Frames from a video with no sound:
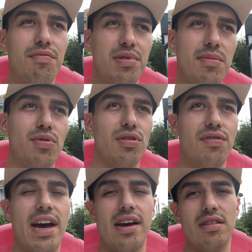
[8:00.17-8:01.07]
people have
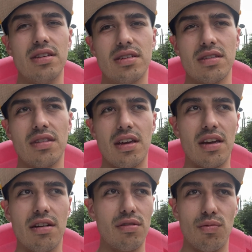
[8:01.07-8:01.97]
had this
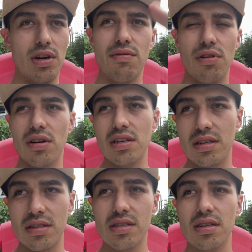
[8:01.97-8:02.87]
thing, whatever it
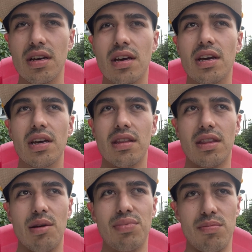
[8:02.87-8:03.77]
is,
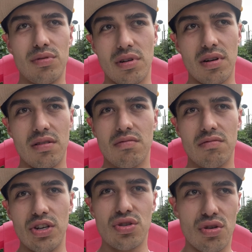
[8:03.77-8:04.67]
that people are
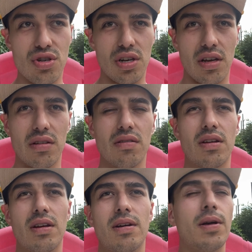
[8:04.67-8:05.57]
researching it.
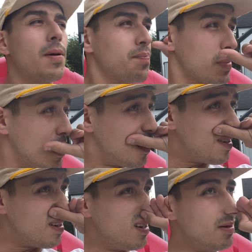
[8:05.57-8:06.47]

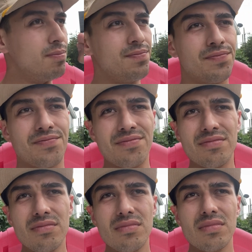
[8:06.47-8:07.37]

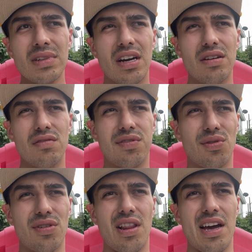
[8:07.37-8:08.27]
And
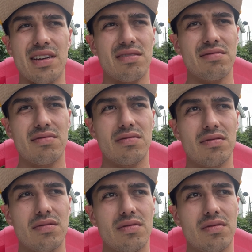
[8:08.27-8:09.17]
for like,
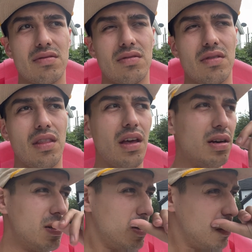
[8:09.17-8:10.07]

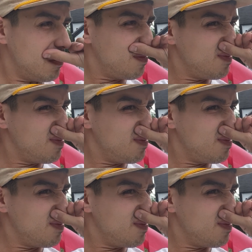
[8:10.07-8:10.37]
what